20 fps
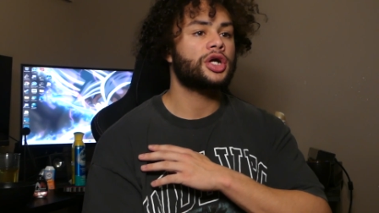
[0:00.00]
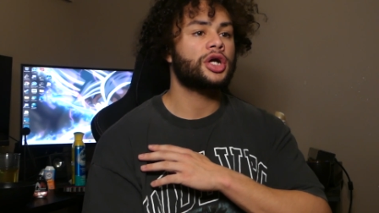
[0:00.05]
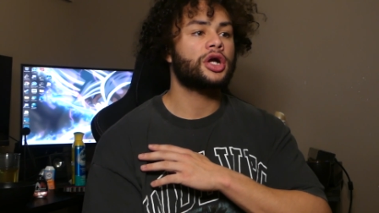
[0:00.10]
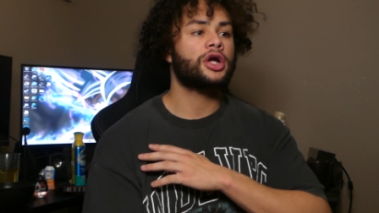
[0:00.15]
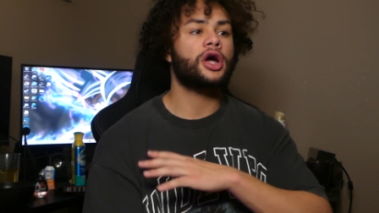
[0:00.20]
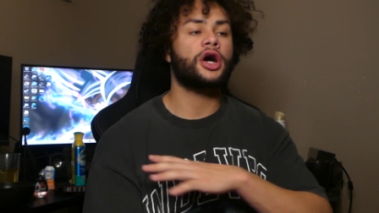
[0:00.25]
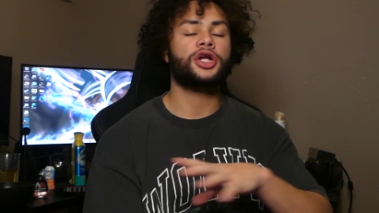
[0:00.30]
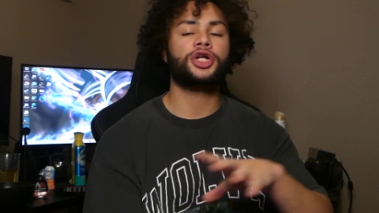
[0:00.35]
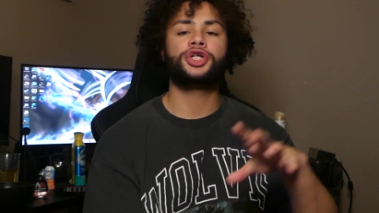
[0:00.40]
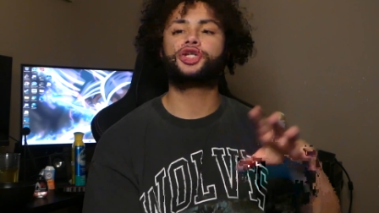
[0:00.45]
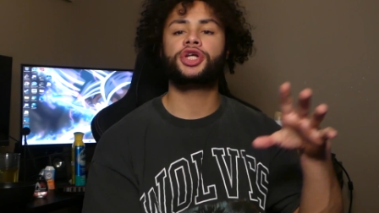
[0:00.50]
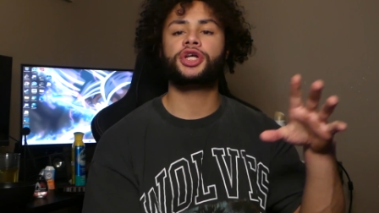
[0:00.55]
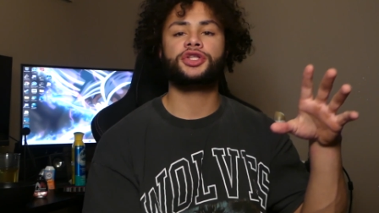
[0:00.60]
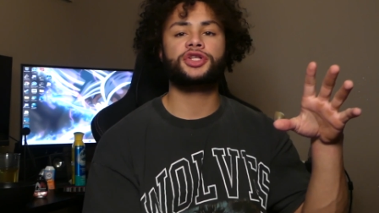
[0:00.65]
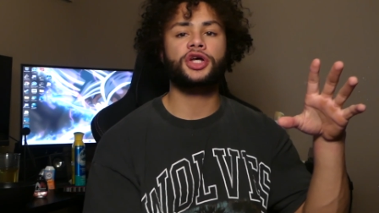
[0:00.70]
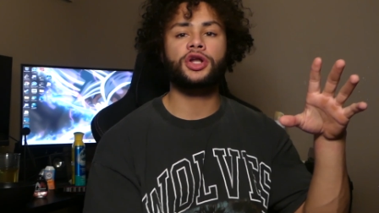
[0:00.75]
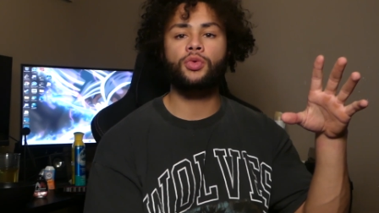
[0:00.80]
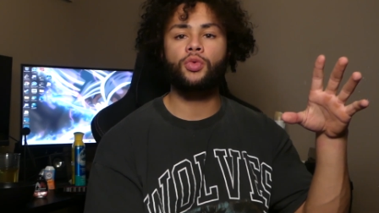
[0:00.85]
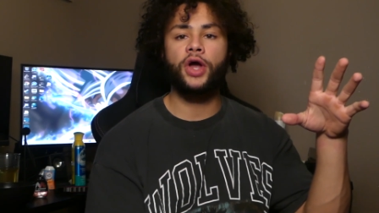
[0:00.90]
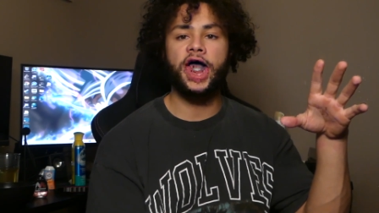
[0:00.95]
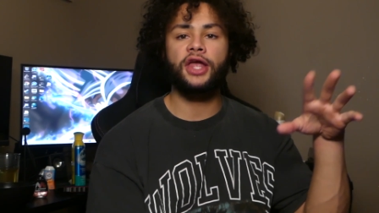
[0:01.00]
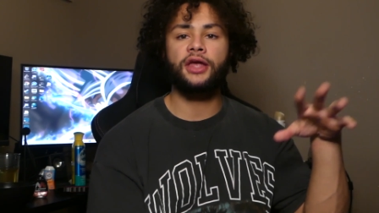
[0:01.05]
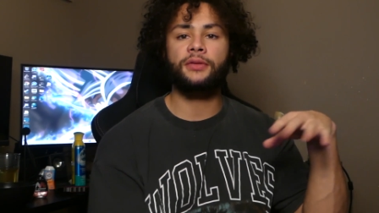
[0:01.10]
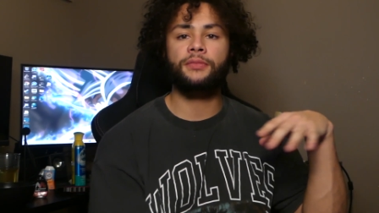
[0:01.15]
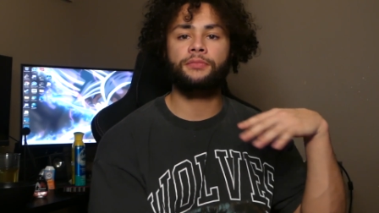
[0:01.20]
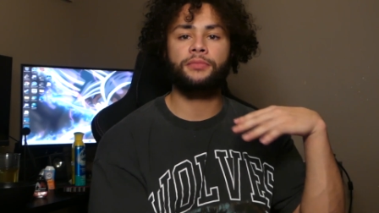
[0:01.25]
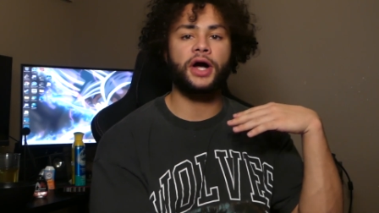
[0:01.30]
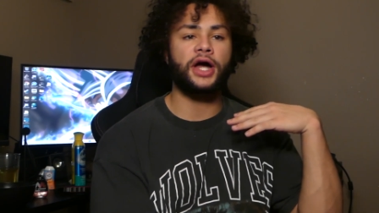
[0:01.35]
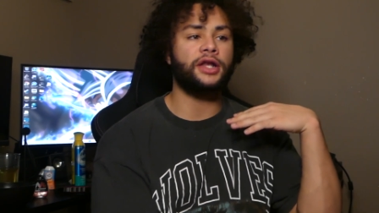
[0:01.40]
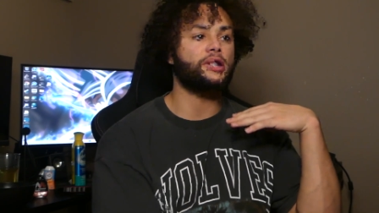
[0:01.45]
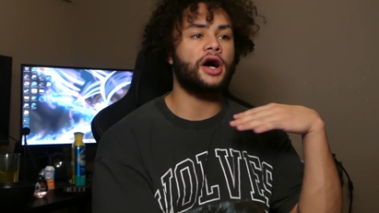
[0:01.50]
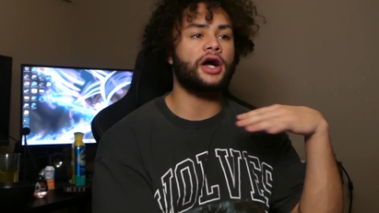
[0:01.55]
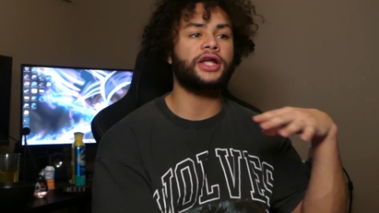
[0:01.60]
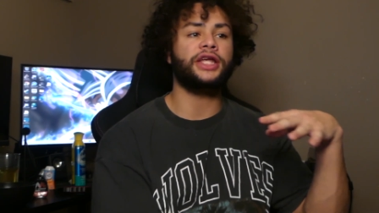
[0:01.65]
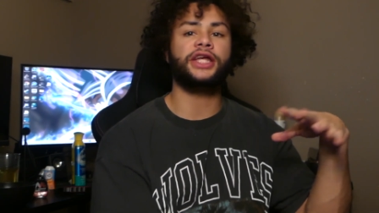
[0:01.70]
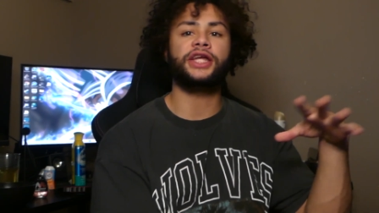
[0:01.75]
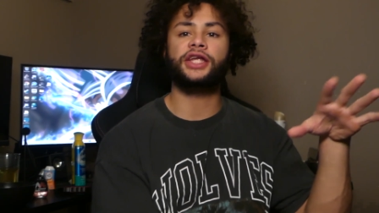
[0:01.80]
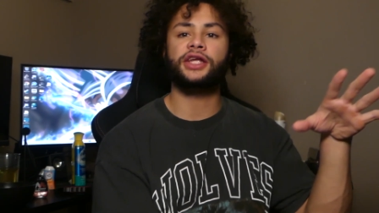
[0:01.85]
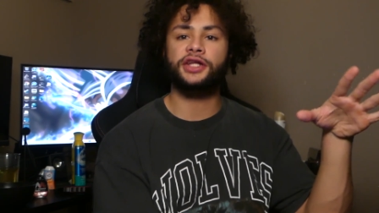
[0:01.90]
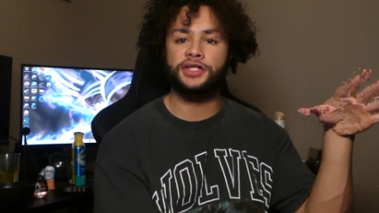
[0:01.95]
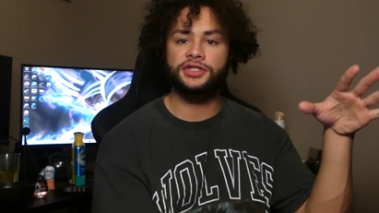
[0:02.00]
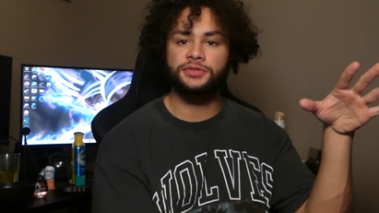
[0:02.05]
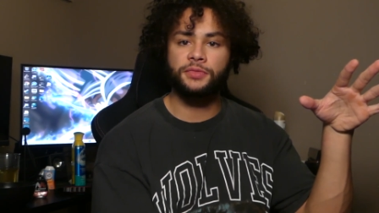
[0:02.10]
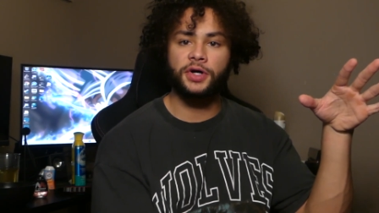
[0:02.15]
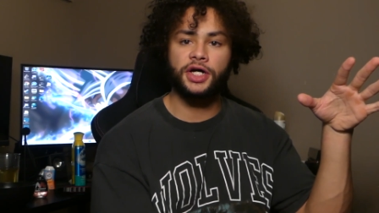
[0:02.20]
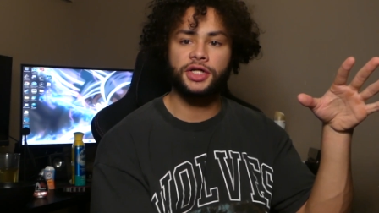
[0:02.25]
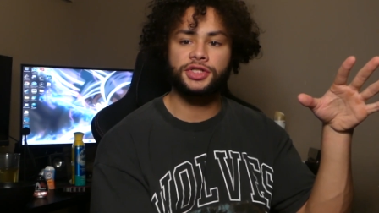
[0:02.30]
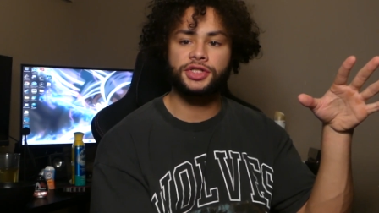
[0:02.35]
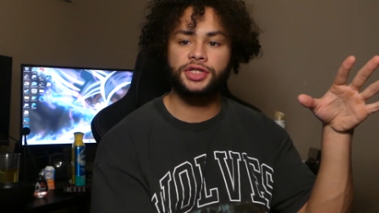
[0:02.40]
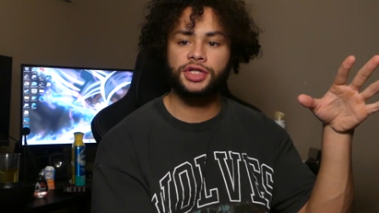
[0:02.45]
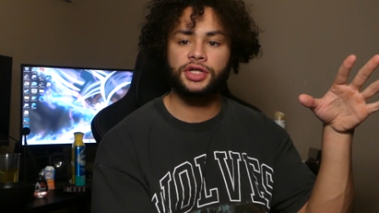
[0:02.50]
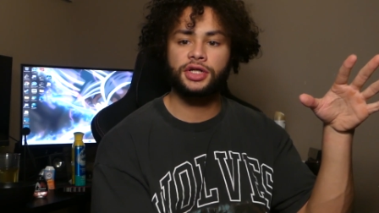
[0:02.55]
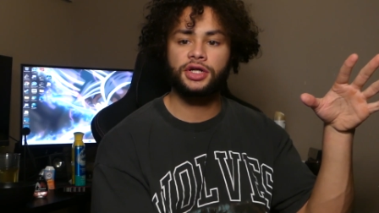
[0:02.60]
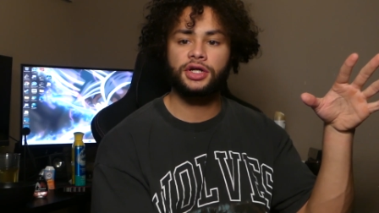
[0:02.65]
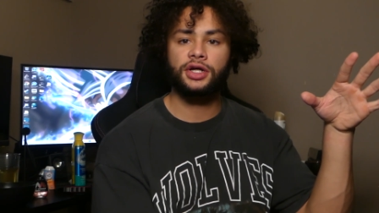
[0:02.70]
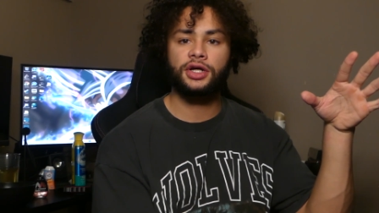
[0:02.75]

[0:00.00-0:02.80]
cut a shit ton of weight by not eating as much,